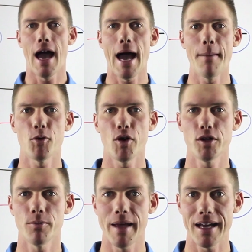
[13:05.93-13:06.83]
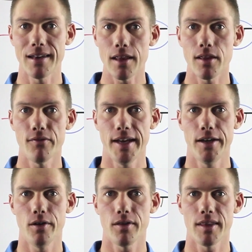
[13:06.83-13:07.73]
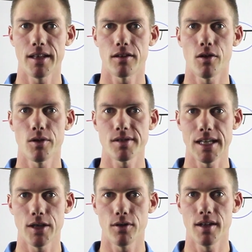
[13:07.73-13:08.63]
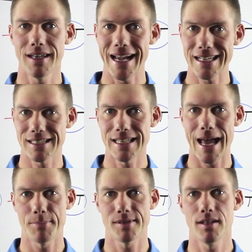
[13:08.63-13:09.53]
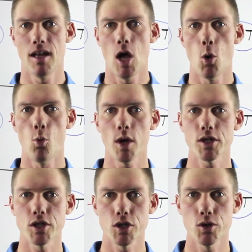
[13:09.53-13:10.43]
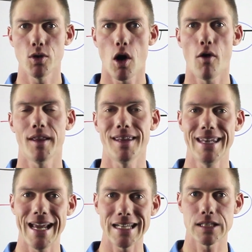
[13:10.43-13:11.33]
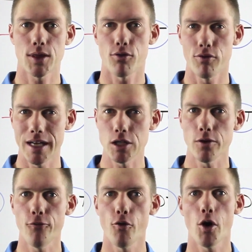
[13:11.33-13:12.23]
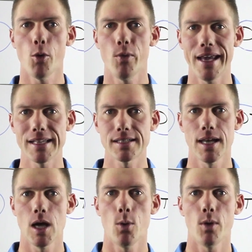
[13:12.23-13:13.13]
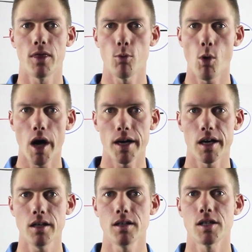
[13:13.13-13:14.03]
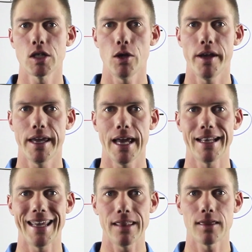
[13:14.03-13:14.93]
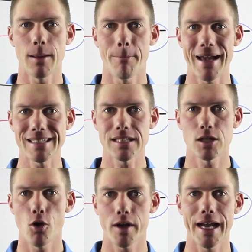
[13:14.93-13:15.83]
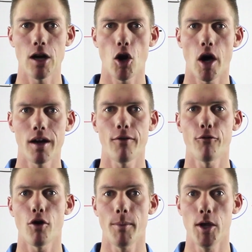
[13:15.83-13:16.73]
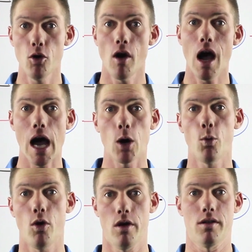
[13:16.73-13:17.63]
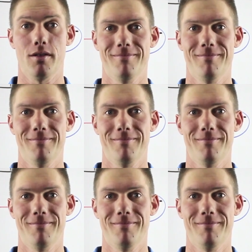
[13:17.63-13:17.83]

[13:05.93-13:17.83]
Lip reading: I'm going to make another video that goes into the next steps, what to do over the next 3 to 4 weeks with water so you can get the best looking lawn from your hard work.